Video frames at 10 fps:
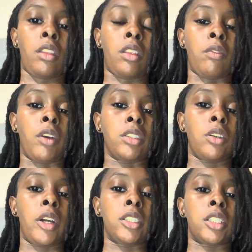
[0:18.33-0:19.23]
The first
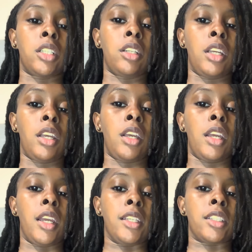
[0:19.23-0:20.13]
question
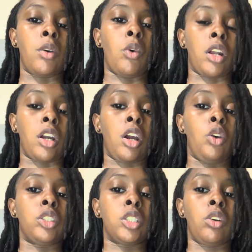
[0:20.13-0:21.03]
is, what are
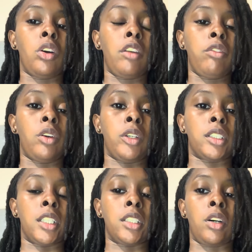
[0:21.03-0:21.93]
cultural
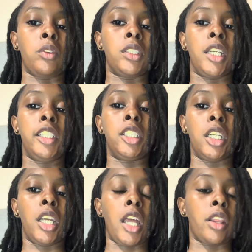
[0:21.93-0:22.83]
influences on
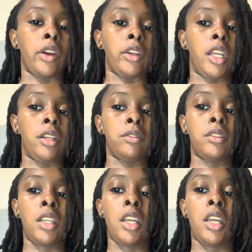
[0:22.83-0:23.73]
teaching and learning?
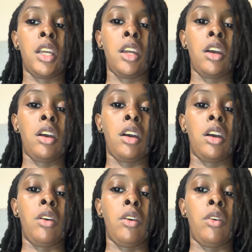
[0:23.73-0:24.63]

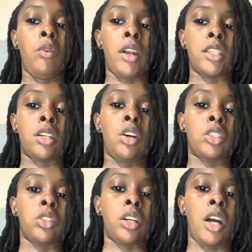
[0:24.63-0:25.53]
What is
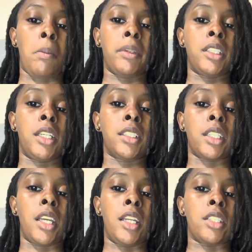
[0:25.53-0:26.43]
cultural
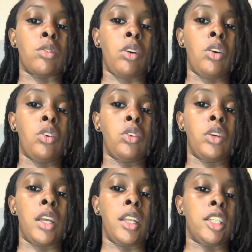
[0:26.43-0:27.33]
competence and its role
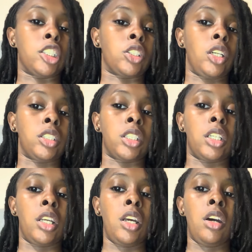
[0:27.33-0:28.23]
in the
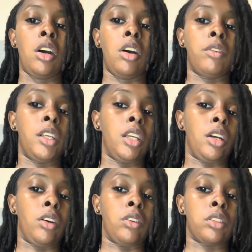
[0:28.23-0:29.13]
instruction of
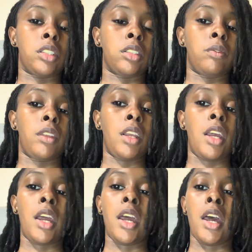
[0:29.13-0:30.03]
ELs?
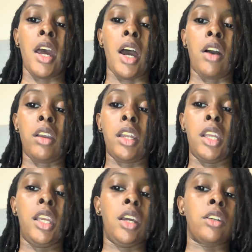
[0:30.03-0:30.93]
How can
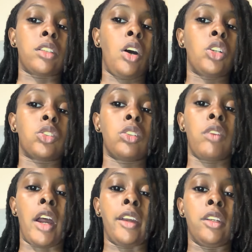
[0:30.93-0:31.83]
EL's cultural
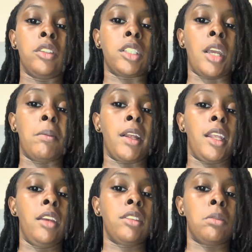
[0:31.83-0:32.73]
values and
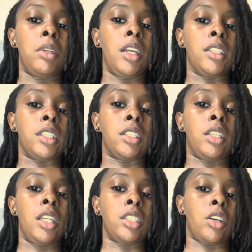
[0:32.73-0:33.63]
beliefs be
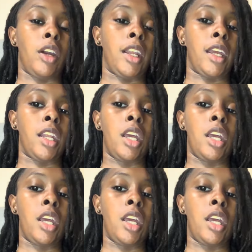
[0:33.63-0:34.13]
integrated